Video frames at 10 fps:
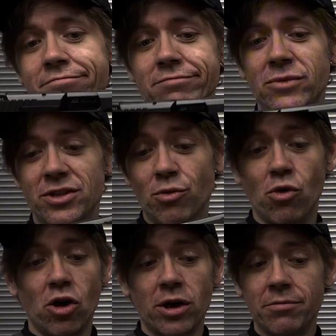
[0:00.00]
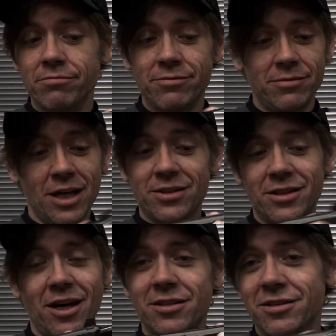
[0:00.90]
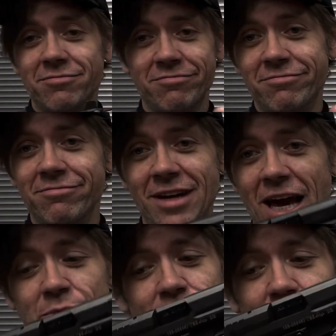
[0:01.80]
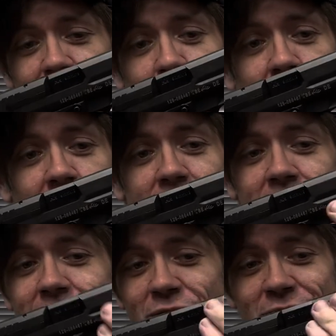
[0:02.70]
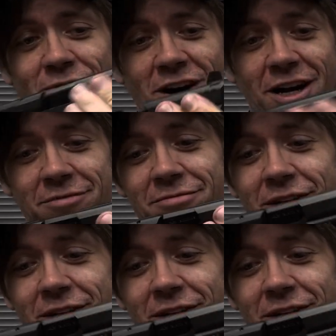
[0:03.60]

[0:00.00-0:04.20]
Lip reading: Does it work? Yes, it does. Absolutely works just fine.